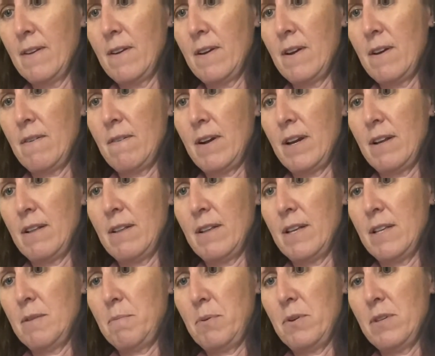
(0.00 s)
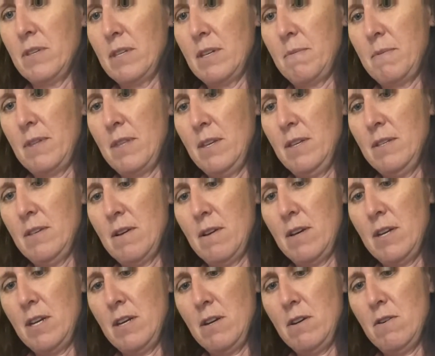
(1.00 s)
All right, let's put some of this on
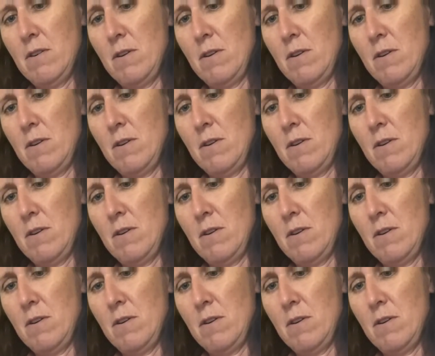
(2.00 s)
here.